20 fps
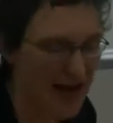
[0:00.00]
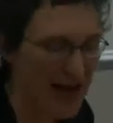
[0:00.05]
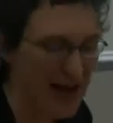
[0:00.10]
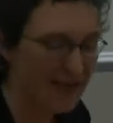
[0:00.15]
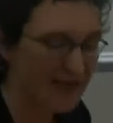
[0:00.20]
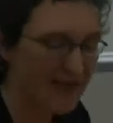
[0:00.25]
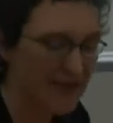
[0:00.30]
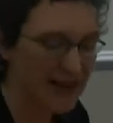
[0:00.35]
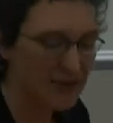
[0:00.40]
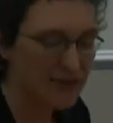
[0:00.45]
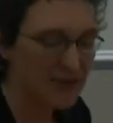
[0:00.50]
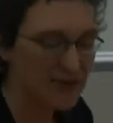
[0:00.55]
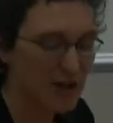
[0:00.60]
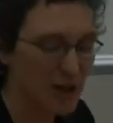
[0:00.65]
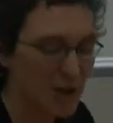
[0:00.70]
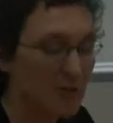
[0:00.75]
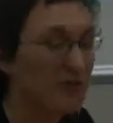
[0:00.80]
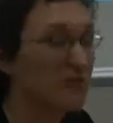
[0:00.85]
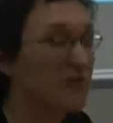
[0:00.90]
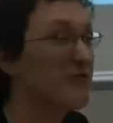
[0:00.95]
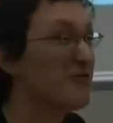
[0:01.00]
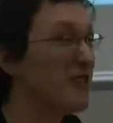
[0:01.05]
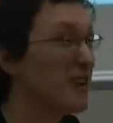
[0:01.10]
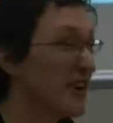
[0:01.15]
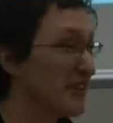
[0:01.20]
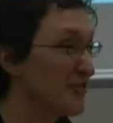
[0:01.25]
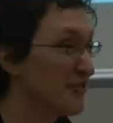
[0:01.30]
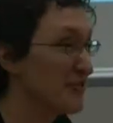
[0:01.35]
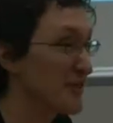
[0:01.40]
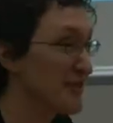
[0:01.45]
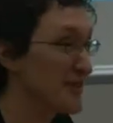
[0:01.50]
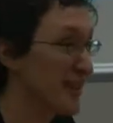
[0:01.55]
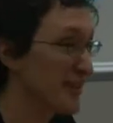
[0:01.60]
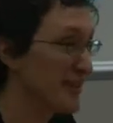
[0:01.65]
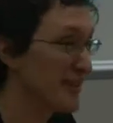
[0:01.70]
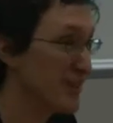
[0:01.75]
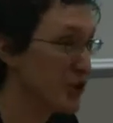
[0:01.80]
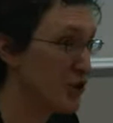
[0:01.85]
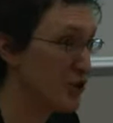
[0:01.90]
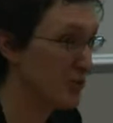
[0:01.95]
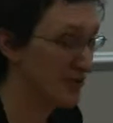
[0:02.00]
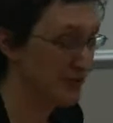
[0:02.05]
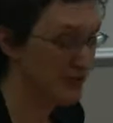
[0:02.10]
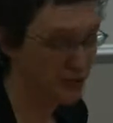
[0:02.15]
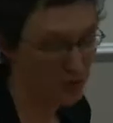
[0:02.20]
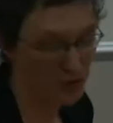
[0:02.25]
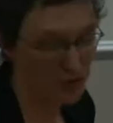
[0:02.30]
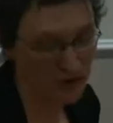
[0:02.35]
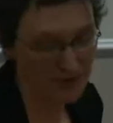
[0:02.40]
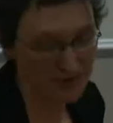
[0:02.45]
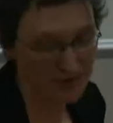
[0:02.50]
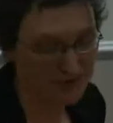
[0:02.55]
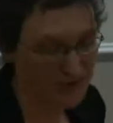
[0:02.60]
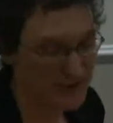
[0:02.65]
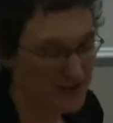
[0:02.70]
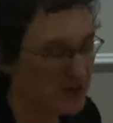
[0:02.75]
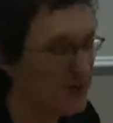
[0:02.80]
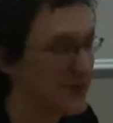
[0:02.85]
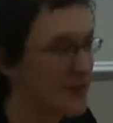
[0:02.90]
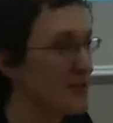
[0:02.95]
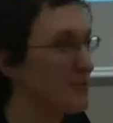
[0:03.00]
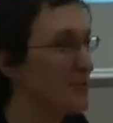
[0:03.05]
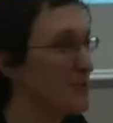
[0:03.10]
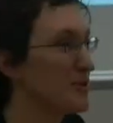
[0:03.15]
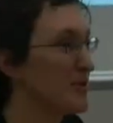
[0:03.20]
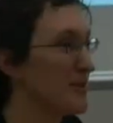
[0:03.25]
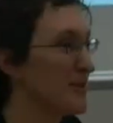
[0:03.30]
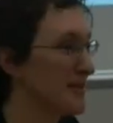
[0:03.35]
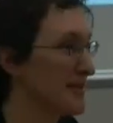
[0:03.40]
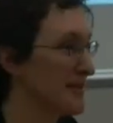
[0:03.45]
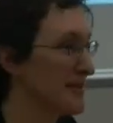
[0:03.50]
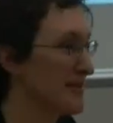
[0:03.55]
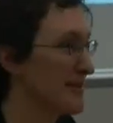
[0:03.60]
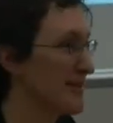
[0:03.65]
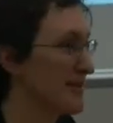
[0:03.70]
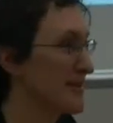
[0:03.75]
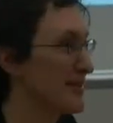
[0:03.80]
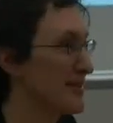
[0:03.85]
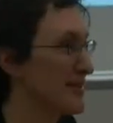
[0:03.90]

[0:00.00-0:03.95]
and that was up from 5% the year before. So I suppose this is